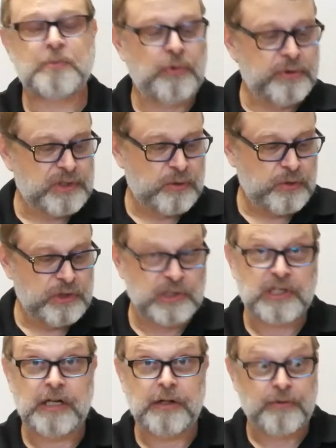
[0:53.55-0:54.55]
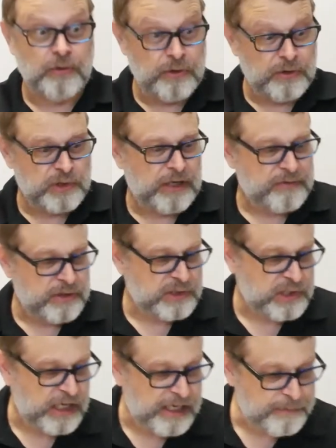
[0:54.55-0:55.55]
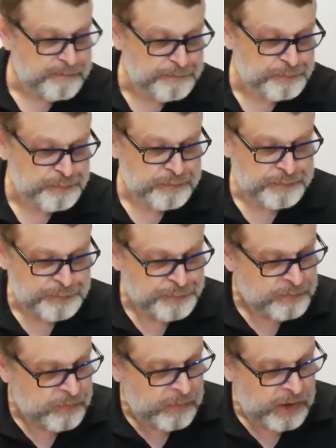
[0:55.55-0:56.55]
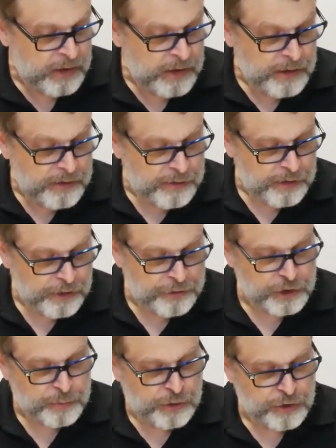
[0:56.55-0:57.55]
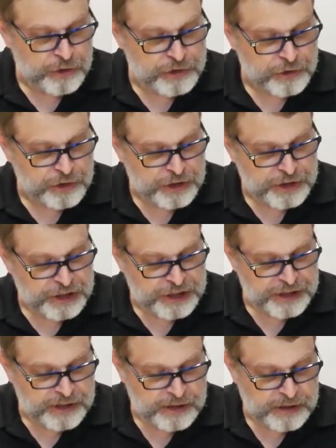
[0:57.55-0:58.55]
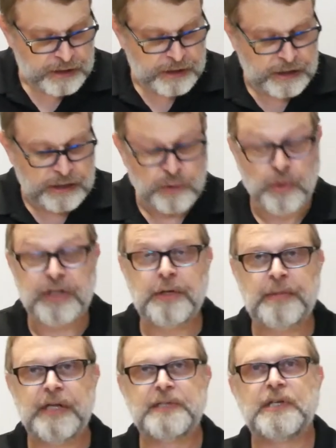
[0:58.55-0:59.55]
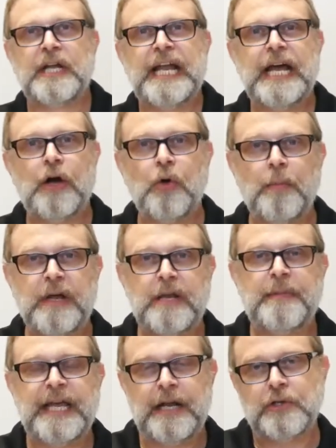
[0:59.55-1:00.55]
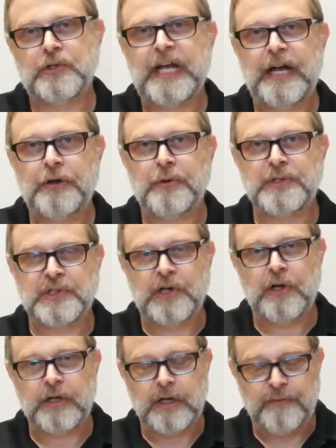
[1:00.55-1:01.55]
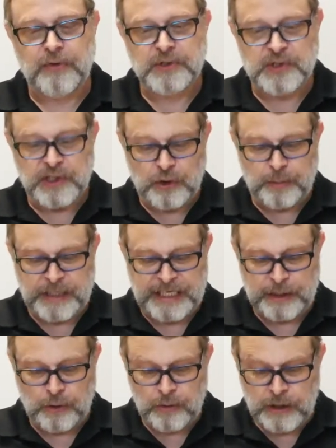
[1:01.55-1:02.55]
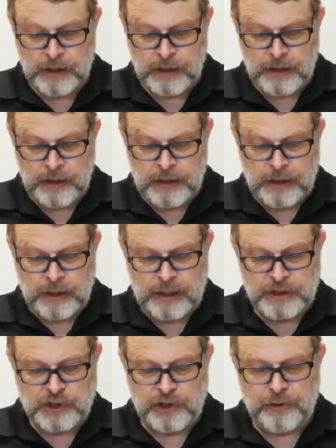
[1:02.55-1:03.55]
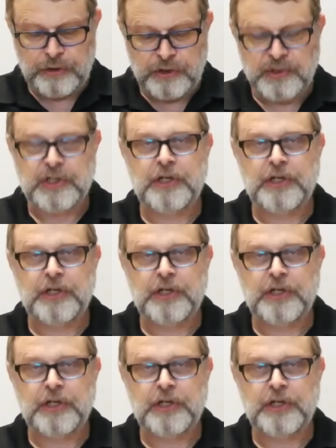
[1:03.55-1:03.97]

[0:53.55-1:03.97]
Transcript: bolt, so we'll just kind of throw those off to the side. The other components you're going to need, uh, it really depends on how many panels or how you're installing it. For a single panel, uh, generally you're just